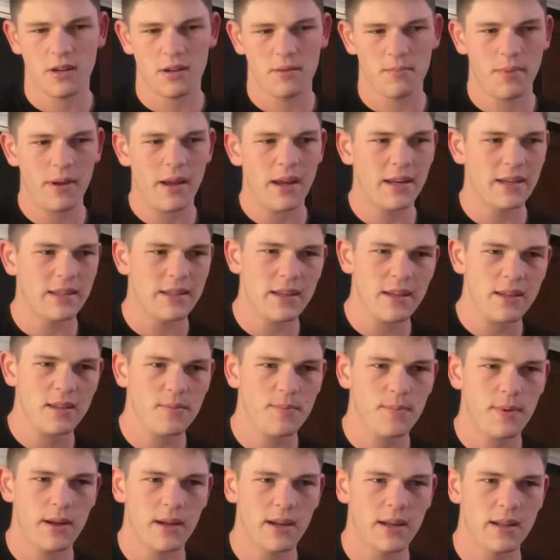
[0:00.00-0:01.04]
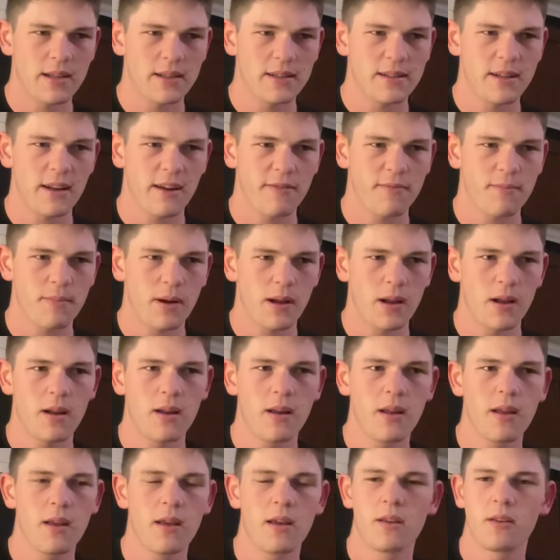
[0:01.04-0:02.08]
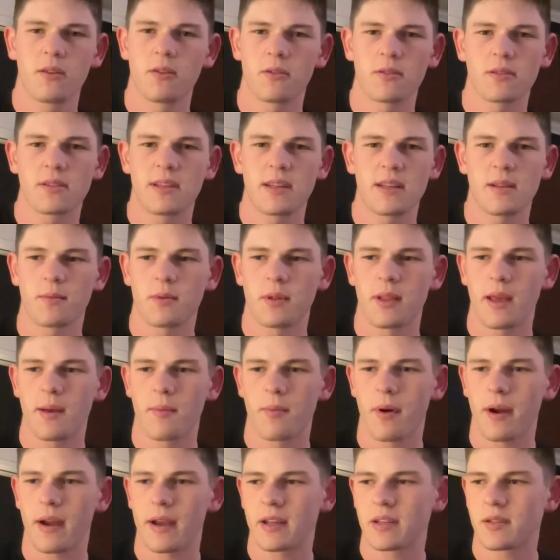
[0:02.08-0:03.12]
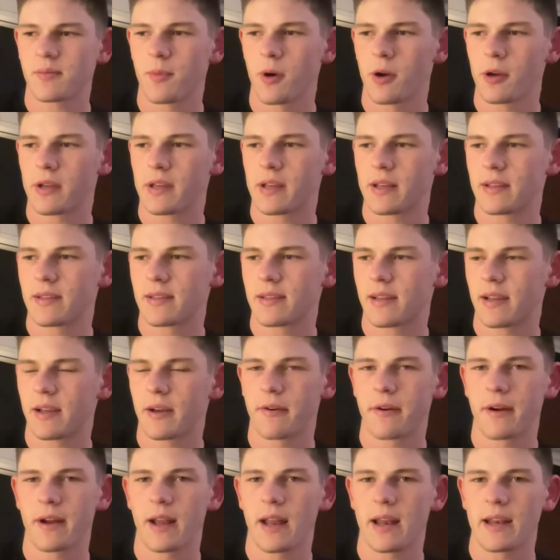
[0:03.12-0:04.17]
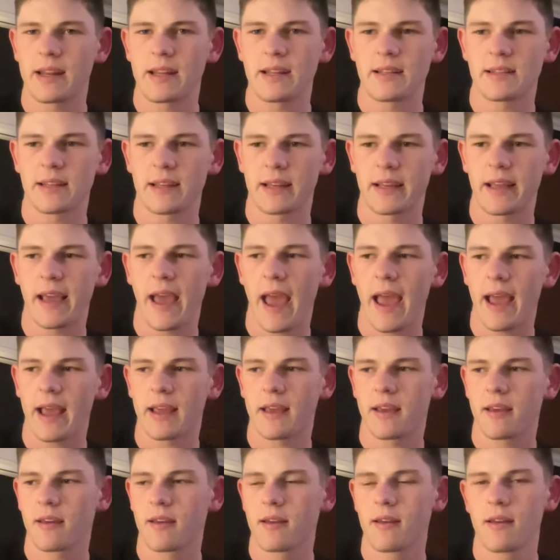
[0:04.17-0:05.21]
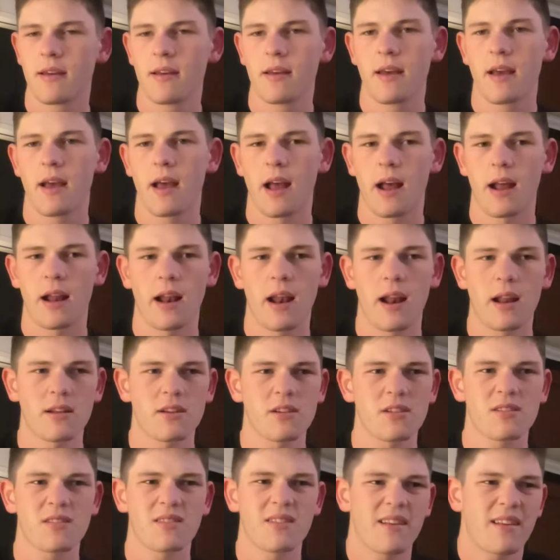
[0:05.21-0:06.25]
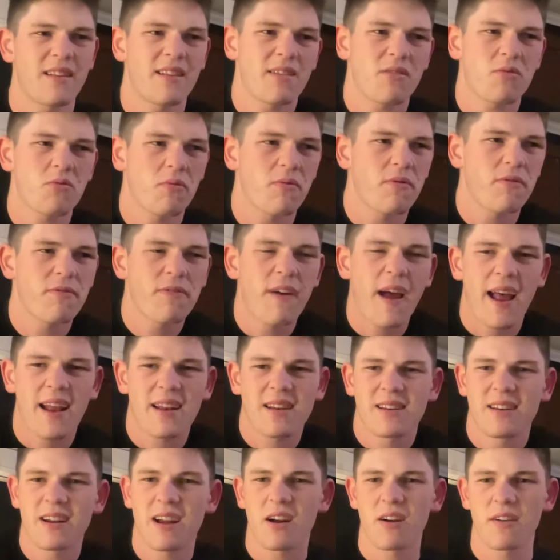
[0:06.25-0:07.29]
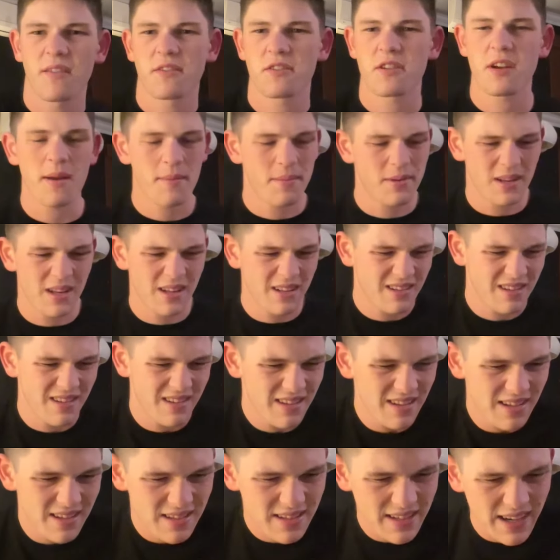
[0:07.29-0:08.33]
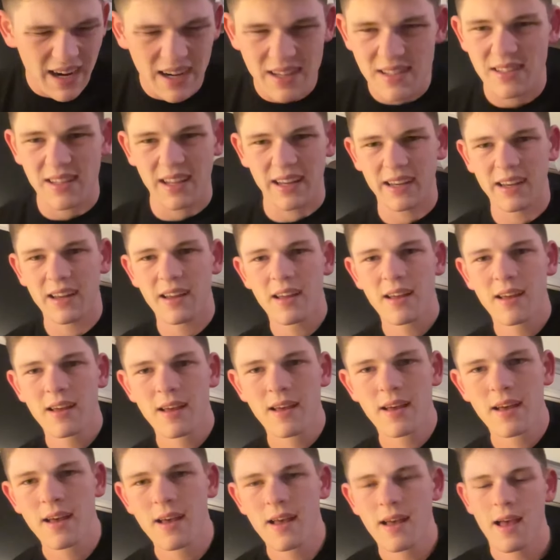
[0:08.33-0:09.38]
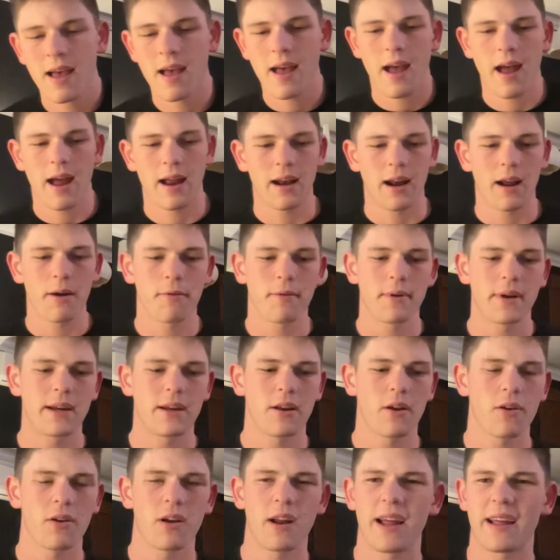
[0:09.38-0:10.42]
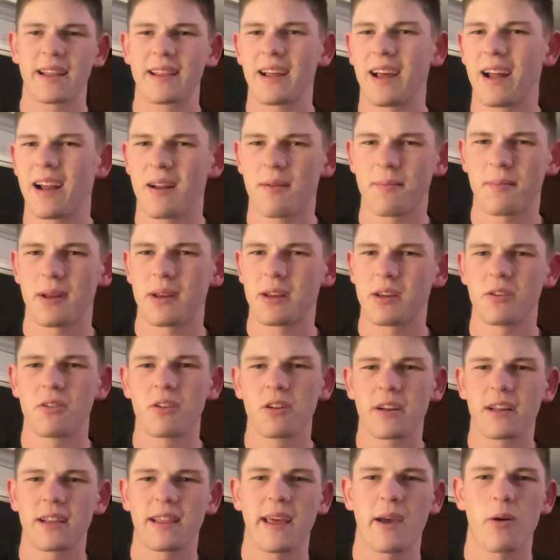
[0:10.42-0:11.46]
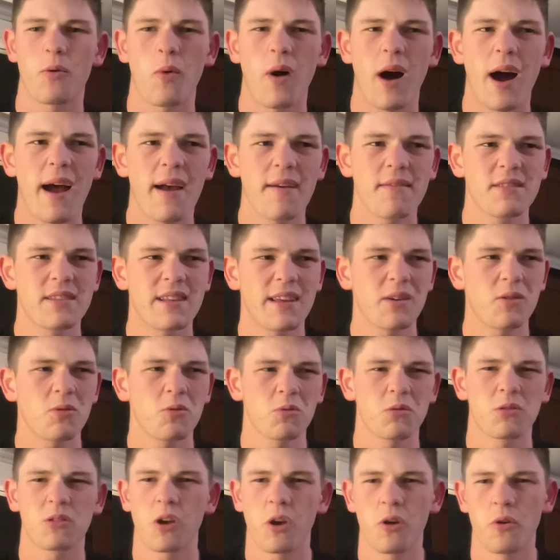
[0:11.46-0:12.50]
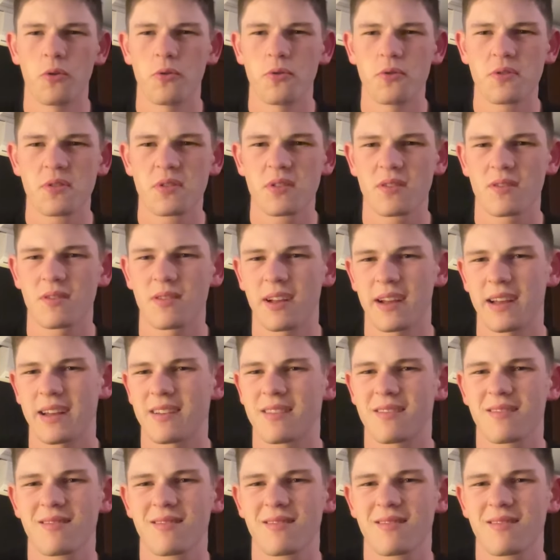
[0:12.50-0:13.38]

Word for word: and being disciplined and stuff, but you'll see them on their break smoking a cigarette and eating cake and they're just they're all fat and out of shape they're disgusting and i really don't like that i mean you look at their wives they're all twos like